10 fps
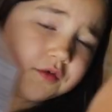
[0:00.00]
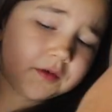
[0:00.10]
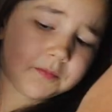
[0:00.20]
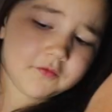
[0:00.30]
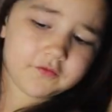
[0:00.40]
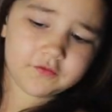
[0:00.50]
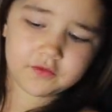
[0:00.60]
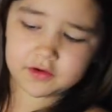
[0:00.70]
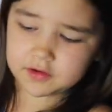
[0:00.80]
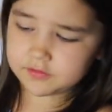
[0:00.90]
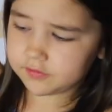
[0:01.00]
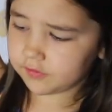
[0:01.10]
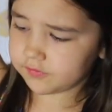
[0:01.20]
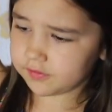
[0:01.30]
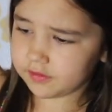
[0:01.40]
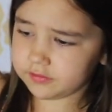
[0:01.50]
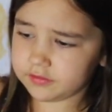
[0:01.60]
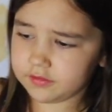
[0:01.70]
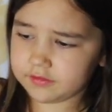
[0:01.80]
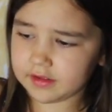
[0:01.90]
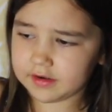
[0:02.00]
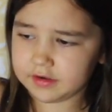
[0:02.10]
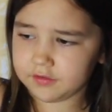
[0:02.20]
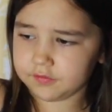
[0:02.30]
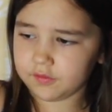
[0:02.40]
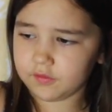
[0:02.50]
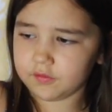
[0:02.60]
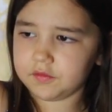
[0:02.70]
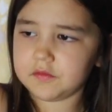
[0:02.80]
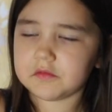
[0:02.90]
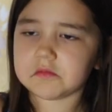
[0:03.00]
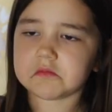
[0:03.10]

suitable for children under 10 years old.